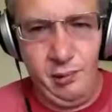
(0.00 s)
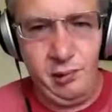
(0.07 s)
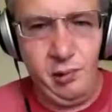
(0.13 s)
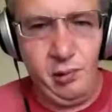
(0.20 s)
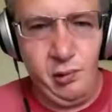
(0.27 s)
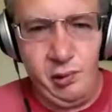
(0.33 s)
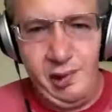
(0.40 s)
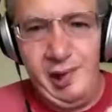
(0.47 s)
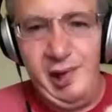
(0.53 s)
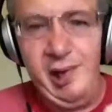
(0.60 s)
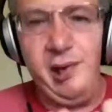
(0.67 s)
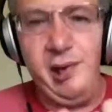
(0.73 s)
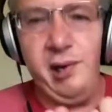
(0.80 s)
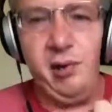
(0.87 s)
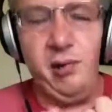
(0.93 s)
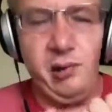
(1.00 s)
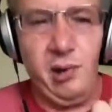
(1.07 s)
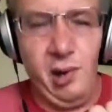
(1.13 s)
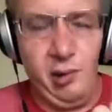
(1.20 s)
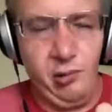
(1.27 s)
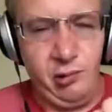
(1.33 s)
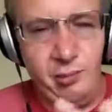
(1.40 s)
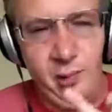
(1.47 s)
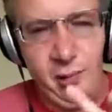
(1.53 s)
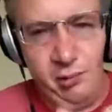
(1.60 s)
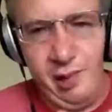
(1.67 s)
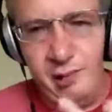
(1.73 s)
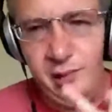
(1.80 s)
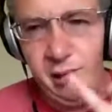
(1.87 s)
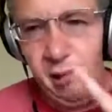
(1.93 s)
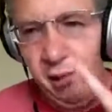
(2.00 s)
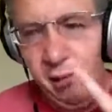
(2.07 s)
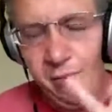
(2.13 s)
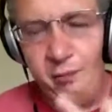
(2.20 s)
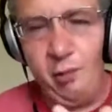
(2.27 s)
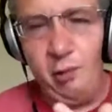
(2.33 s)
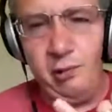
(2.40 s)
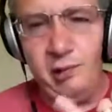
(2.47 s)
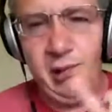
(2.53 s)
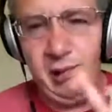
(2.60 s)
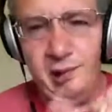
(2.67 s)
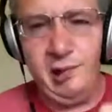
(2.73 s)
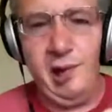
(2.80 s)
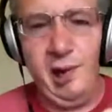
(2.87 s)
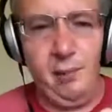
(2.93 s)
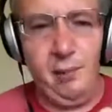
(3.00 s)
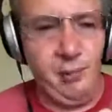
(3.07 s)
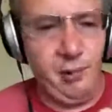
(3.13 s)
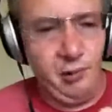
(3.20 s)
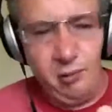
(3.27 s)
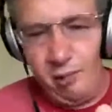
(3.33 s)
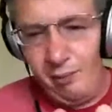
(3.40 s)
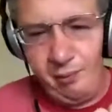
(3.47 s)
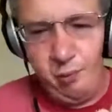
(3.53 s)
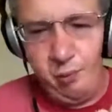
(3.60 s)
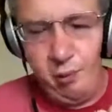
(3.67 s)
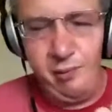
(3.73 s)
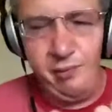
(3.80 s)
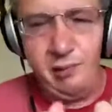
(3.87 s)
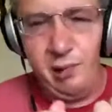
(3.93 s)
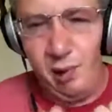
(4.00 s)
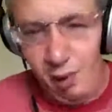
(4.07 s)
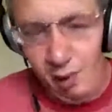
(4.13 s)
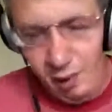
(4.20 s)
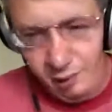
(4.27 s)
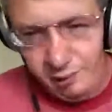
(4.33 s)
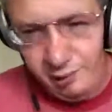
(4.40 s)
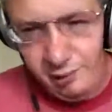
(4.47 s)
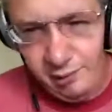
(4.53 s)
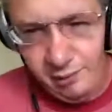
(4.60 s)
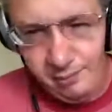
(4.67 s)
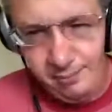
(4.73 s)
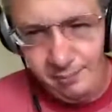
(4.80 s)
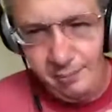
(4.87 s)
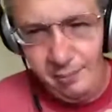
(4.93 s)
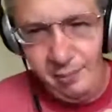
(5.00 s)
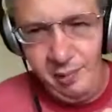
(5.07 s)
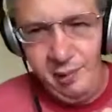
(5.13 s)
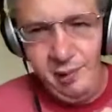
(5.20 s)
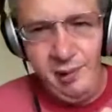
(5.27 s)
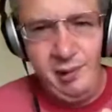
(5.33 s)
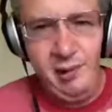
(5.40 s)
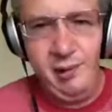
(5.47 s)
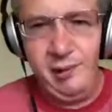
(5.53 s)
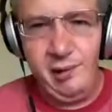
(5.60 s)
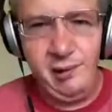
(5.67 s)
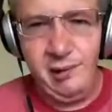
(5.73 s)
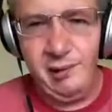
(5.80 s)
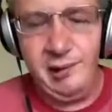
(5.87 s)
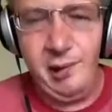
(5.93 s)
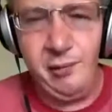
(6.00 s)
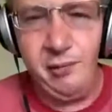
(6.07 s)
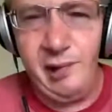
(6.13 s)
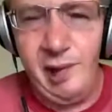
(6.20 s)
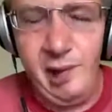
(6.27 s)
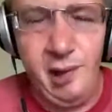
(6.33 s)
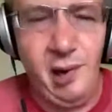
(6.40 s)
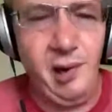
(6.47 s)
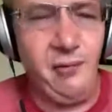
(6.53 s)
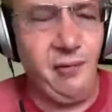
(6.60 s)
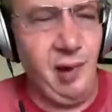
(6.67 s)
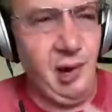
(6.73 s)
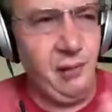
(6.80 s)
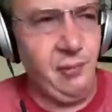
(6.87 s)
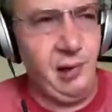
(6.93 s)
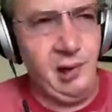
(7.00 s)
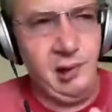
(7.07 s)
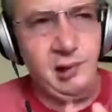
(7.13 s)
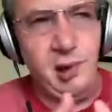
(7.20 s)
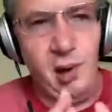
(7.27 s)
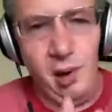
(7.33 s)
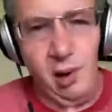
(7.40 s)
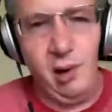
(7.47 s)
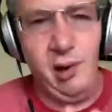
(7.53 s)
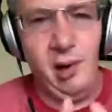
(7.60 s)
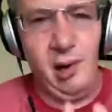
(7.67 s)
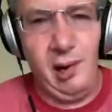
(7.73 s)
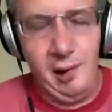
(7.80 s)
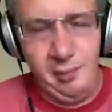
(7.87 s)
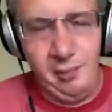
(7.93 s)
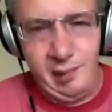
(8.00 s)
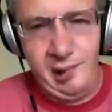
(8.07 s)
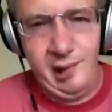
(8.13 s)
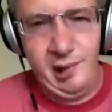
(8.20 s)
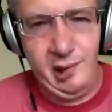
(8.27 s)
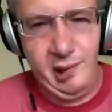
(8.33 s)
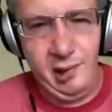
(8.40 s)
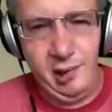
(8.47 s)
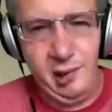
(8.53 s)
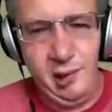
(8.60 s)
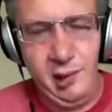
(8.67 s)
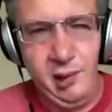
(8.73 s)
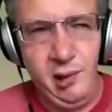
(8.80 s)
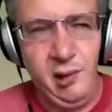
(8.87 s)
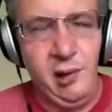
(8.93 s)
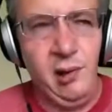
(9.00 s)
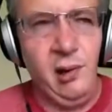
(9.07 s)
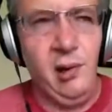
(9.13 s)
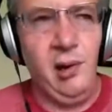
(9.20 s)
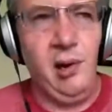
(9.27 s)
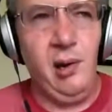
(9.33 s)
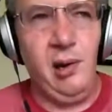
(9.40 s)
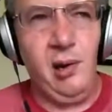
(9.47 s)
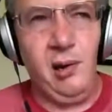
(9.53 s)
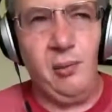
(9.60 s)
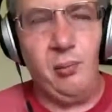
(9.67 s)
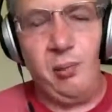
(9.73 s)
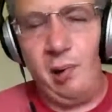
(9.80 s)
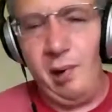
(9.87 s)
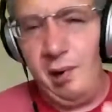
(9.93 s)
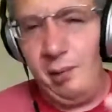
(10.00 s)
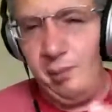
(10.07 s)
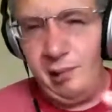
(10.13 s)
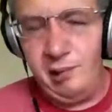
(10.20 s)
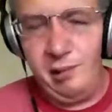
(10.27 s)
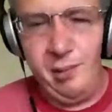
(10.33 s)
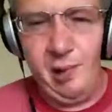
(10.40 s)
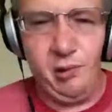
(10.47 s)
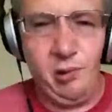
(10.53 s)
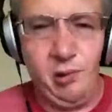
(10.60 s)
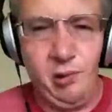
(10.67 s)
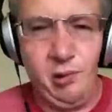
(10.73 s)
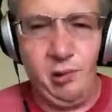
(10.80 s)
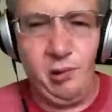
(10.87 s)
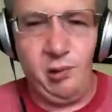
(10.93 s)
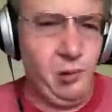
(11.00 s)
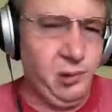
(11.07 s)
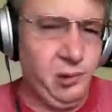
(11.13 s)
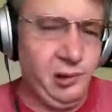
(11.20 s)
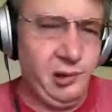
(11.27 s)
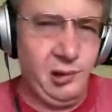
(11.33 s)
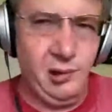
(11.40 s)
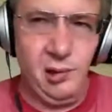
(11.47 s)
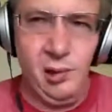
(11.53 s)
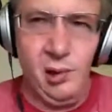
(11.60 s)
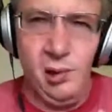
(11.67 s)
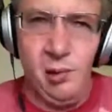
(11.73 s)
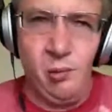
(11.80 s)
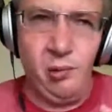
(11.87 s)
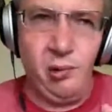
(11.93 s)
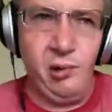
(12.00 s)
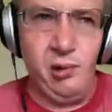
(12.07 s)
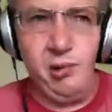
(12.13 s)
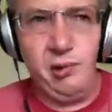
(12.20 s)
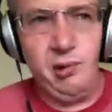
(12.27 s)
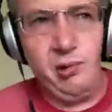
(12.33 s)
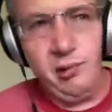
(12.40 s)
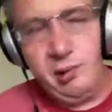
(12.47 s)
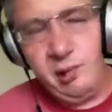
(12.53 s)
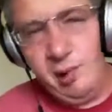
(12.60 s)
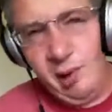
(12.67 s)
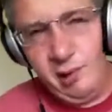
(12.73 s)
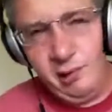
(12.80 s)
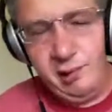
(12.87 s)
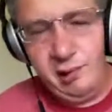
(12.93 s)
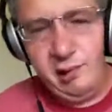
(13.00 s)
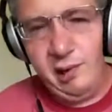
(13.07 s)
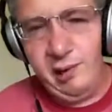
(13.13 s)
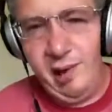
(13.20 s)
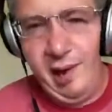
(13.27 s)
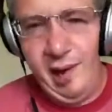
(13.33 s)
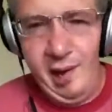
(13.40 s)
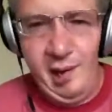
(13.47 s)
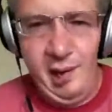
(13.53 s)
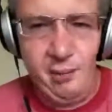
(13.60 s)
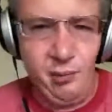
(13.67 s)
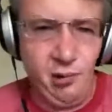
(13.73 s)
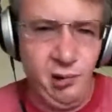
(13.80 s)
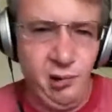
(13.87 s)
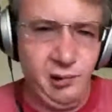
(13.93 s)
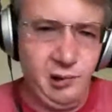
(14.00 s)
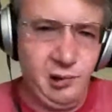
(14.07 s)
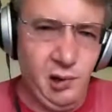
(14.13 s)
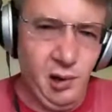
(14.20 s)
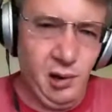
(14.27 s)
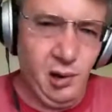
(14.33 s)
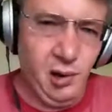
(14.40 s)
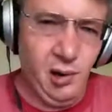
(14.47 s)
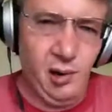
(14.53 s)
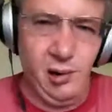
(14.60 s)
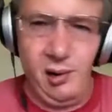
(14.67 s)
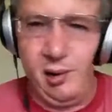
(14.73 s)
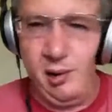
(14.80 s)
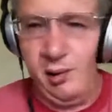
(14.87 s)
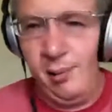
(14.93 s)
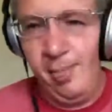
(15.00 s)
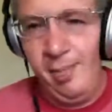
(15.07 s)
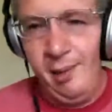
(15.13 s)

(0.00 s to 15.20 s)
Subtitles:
So you need to use an autoresponder. That's first step. And TrafficWave is awesome because it's $17.95 and it's unlimited. Brian mentioned about tools, and we're going to use those analogies like a hammer and a saw and